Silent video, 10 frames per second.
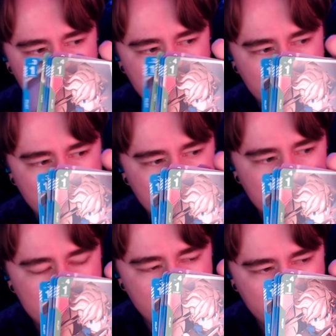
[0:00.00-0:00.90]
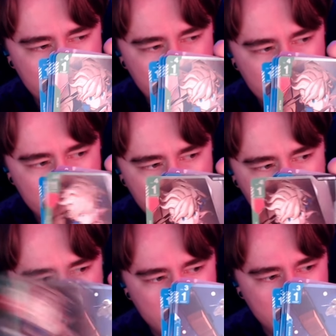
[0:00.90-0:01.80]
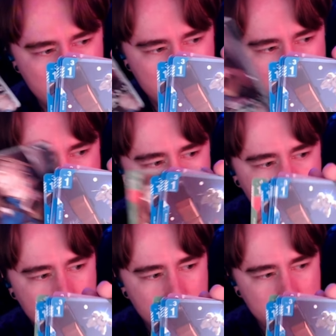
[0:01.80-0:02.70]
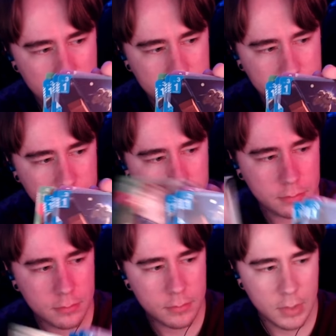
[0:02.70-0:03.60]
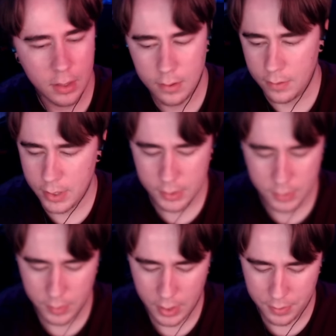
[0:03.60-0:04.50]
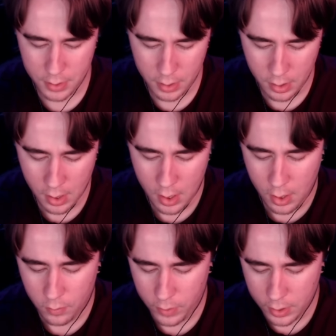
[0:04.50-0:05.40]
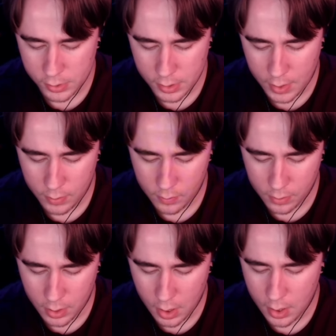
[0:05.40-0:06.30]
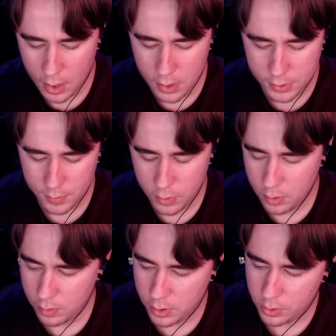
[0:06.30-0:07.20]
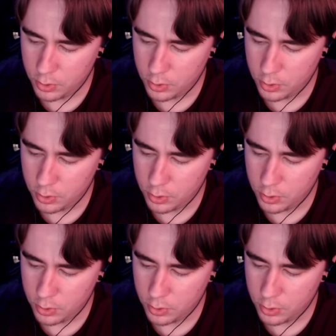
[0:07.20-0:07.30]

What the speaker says: But it can attack anything. It does still have a pilot. Alright, so we got the rares in that one were Osimo and